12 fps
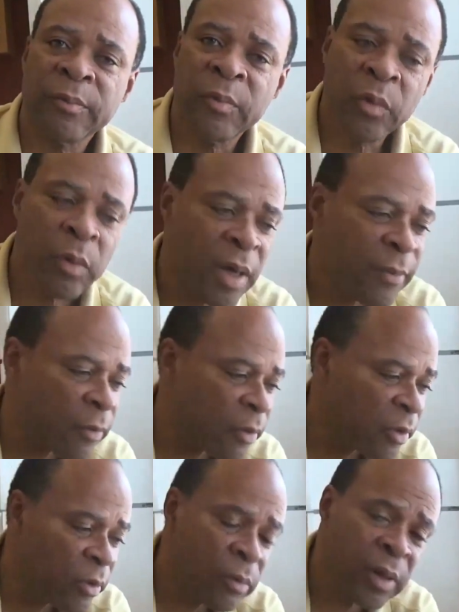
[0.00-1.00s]
whoever
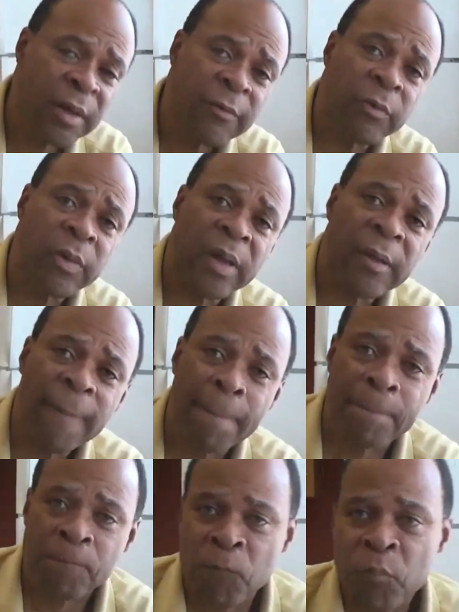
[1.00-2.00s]
you live with
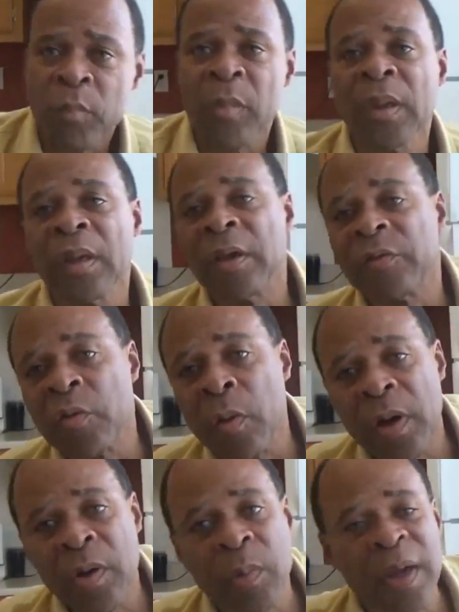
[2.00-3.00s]
is
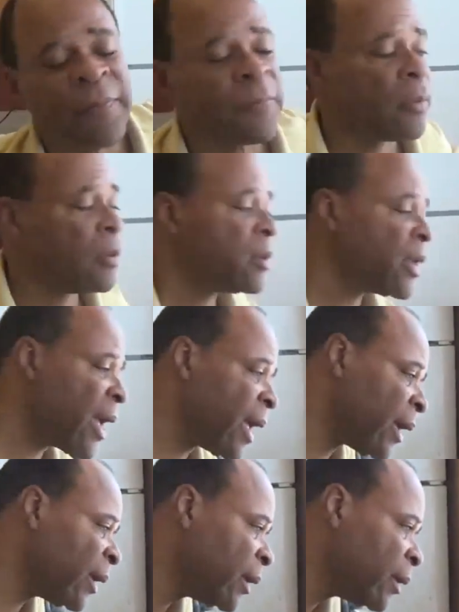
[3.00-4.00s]
going away for the day.